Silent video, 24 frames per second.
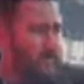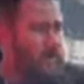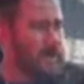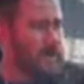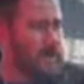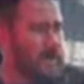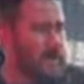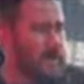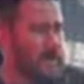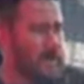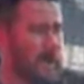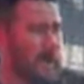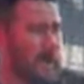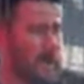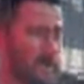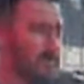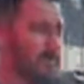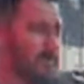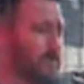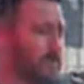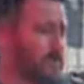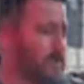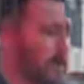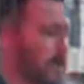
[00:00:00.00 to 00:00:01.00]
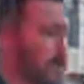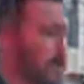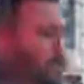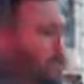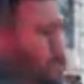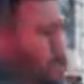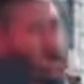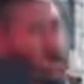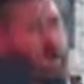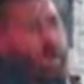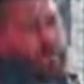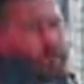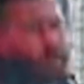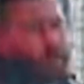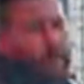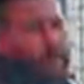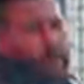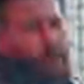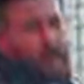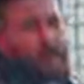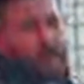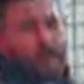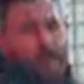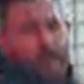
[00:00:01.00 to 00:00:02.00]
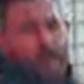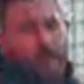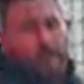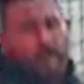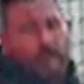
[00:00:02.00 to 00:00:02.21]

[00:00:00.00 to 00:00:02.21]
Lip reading: This dressing holds up very well in rain.